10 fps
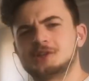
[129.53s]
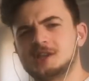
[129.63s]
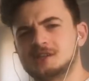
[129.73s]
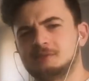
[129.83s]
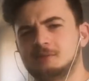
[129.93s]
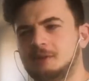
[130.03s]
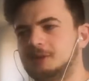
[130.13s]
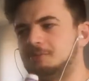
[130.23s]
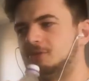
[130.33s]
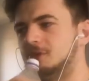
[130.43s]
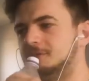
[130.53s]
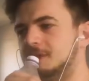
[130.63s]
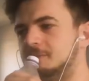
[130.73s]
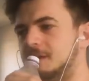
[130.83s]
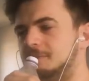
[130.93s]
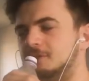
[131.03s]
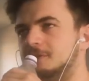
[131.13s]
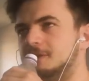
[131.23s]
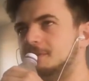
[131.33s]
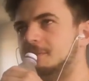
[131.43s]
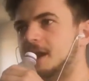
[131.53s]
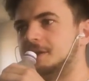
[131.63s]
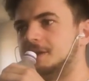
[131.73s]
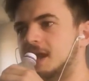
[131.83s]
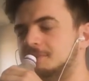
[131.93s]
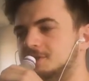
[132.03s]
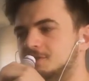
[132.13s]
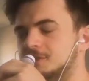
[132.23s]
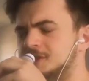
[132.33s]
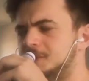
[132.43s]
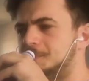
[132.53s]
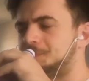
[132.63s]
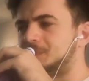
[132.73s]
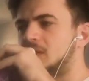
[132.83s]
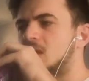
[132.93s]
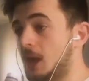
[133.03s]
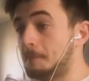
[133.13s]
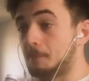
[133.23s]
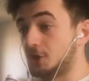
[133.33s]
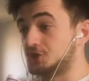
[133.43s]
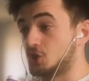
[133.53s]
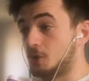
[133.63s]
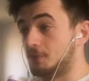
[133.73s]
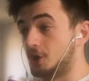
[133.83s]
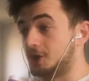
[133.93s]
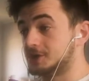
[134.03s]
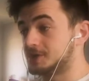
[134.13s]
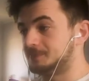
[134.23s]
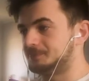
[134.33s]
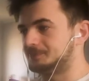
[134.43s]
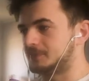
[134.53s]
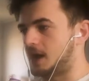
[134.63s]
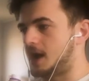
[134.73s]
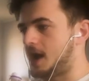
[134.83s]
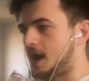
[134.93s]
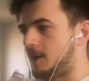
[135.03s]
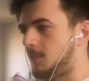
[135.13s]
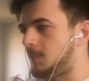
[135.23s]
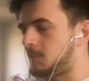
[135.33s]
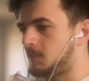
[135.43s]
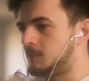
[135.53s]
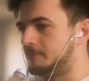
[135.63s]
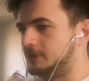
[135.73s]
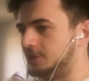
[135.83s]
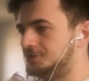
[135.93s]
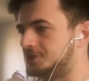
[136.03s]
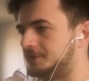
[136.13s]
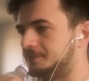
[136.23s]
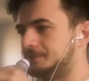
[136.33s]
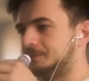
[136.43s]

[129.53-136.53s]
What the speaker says: say something about a Peruvian band in Amy's Choice? Poncho Boys. Ah, pollution.